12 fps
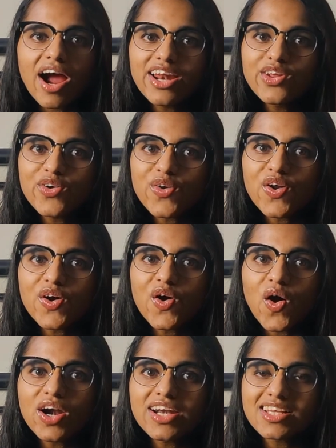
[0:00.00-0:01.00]
you're on a
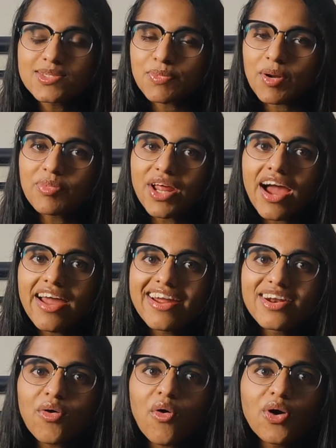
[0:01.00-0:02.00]
contest prep
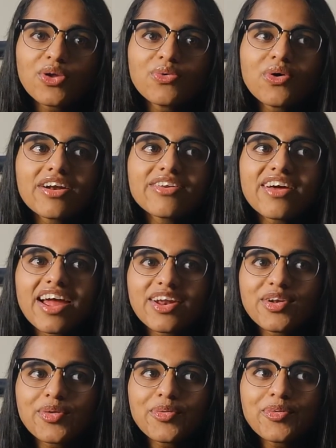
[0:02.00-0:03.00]
diet or you are
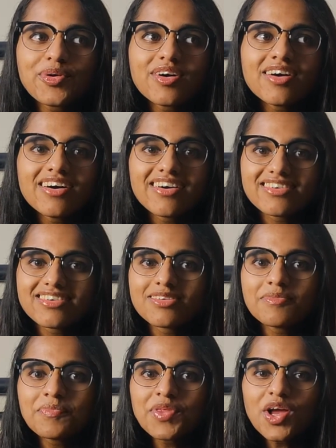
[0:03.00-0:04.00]
trying to
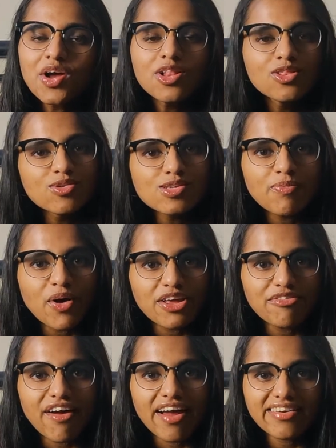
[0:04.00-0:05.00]
lose
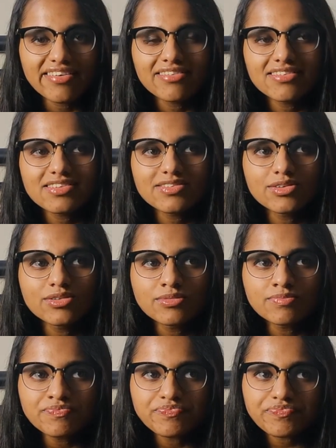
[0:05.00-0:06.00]
body fat.
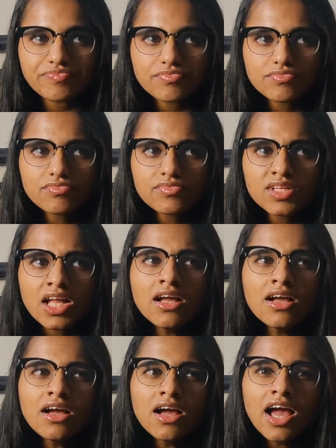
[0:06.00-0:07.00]
So,
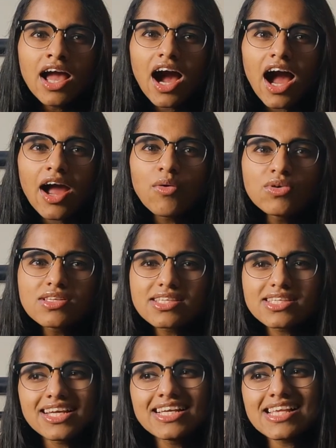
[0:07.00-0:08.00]

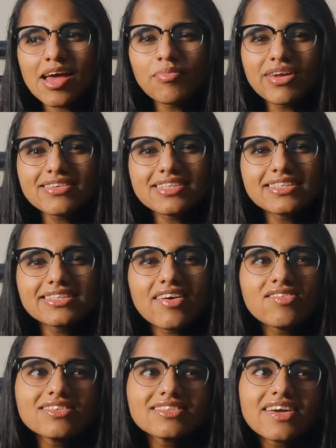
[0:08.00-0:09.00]
is
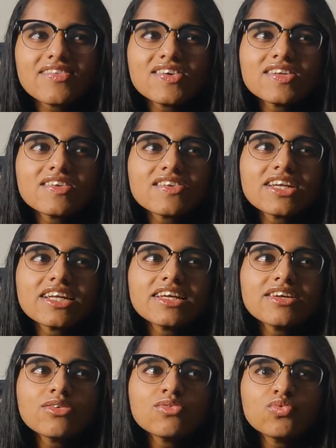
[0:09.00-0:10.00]
MK677
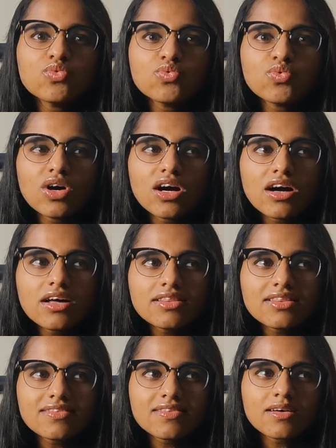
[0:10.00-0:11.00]
really
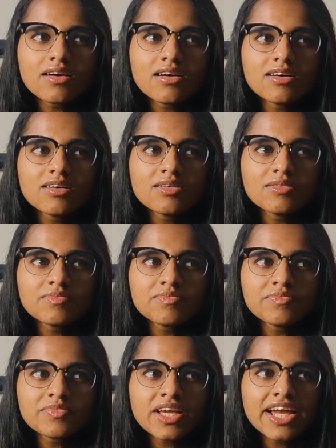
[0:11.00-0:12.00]
worth
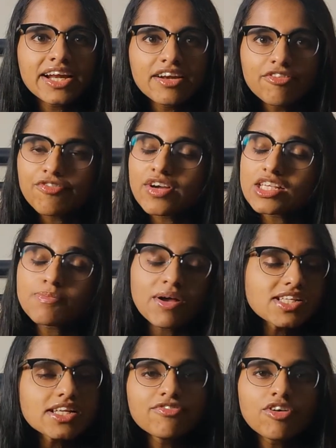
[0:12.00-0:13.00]
it?
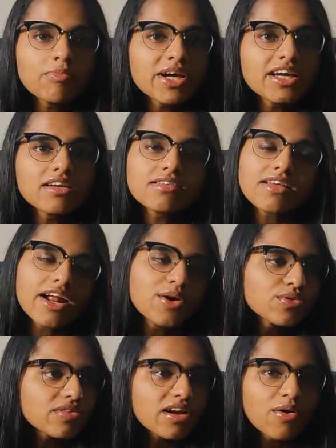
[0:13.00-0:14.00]
Especially for beginners, I
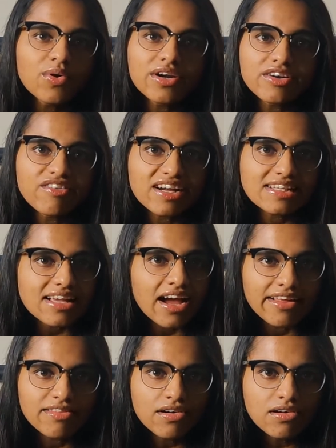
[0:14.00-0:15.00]
don't think I would advise
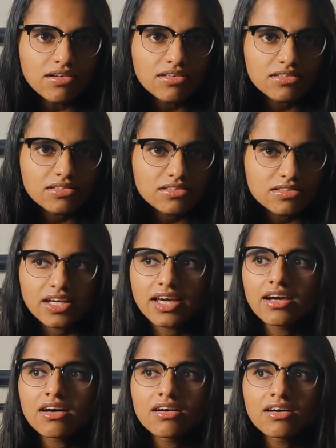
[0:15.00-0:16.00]
either.
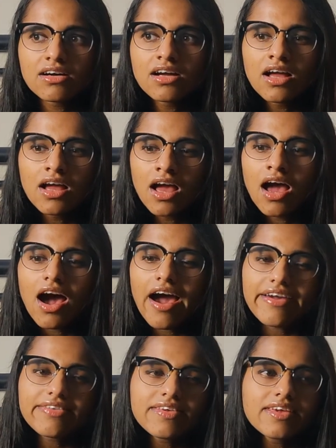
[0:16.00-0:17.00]
Okay.
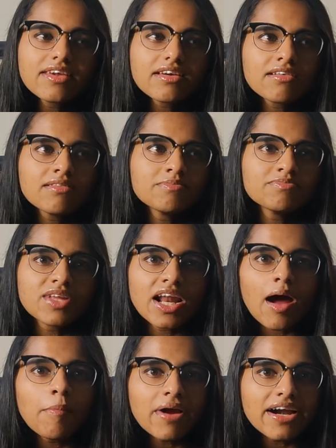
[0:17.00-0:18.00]
I think there
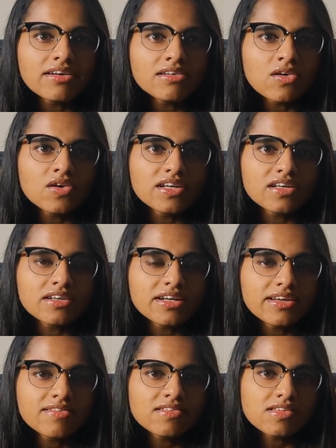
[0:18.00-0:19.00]
are better
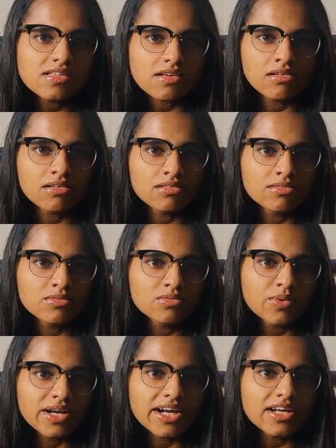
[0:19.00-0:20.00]
alternatives
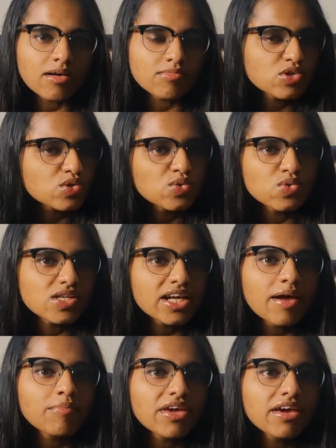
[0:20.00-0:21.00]
when it comes to using
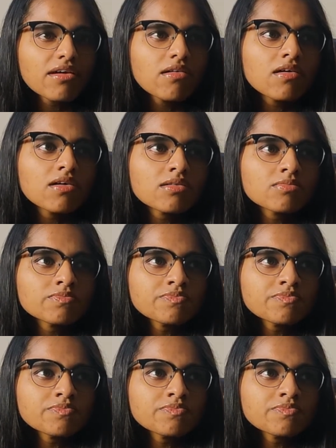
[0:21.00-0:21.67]
MK.